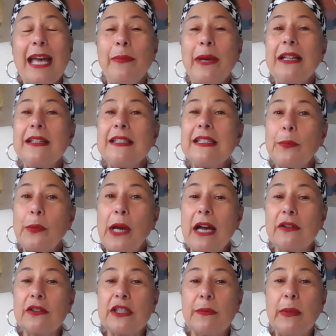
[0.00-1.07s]
And Bell is
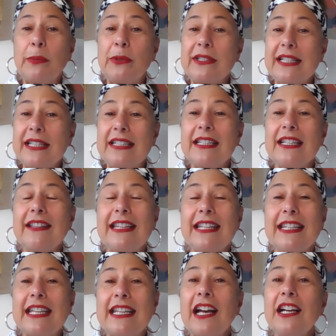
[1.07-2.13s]
proud to be presenting
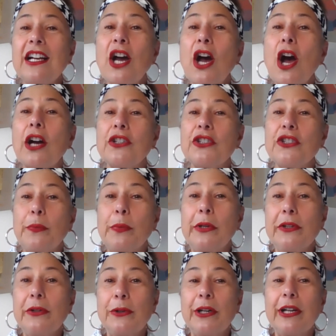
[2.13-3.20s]
the Young
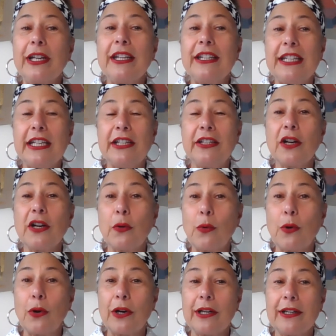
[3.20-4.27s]
Entrepreneur Year
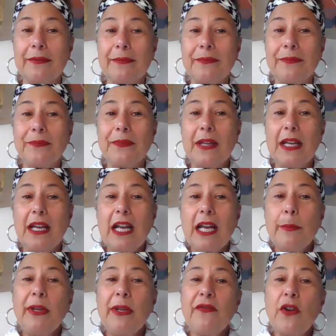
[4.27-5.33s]
Award.
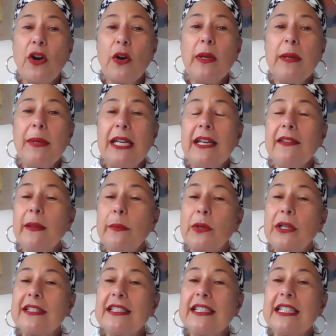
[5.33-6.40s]
Before we begin the
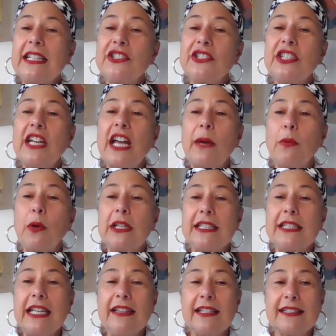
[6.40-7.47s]
presentation, I
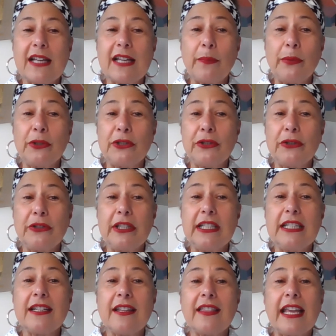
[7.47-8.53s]
want to take this
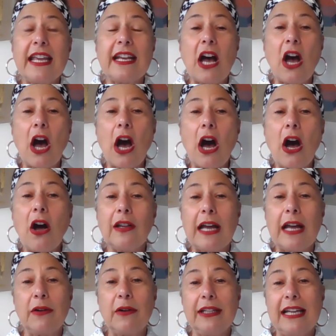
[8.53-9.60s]
opportunity to thank all
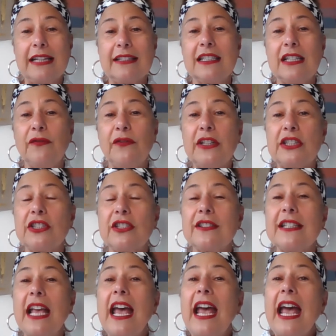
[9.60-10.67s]
our elected
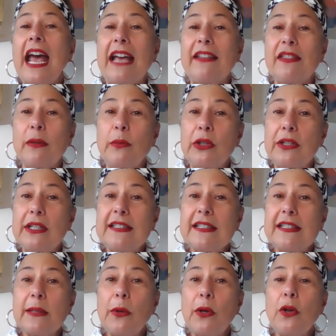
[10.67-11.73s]
officials at the
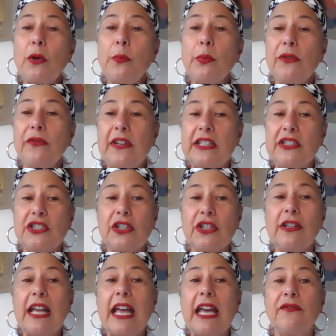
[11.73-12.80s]
municipal,
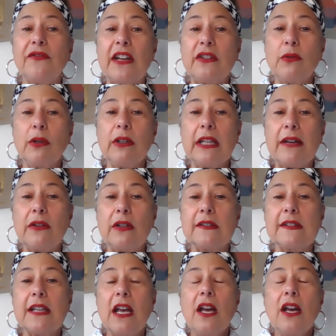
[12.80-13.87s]
provincial, and federal
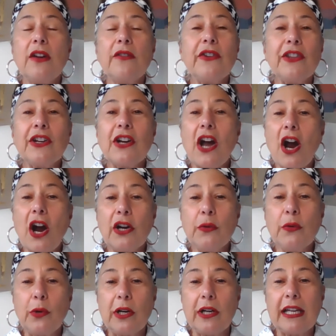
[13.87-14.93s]
levels for their
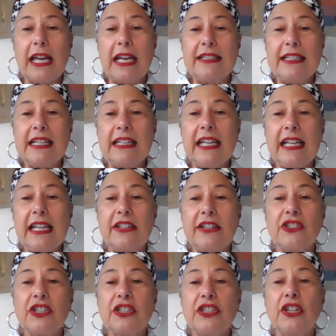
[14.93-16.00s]
hard work and
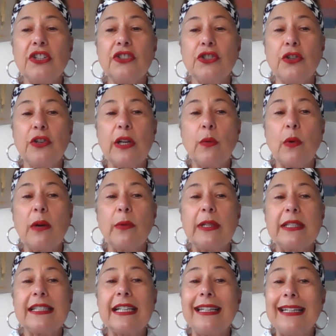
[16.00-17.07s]
dedication during what
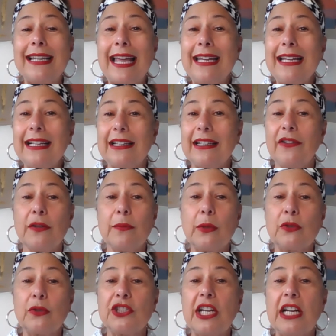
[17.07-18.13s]
was likely their
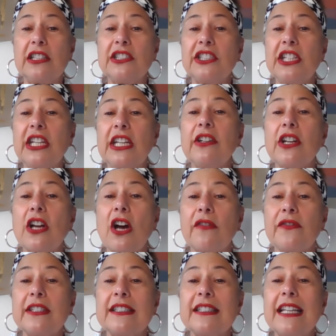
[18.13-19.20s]
most challenging year in
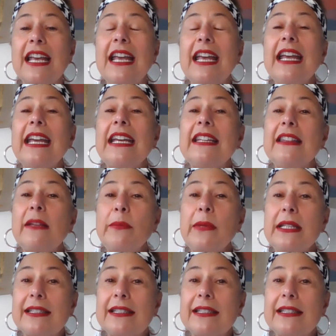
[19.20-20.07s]
office in the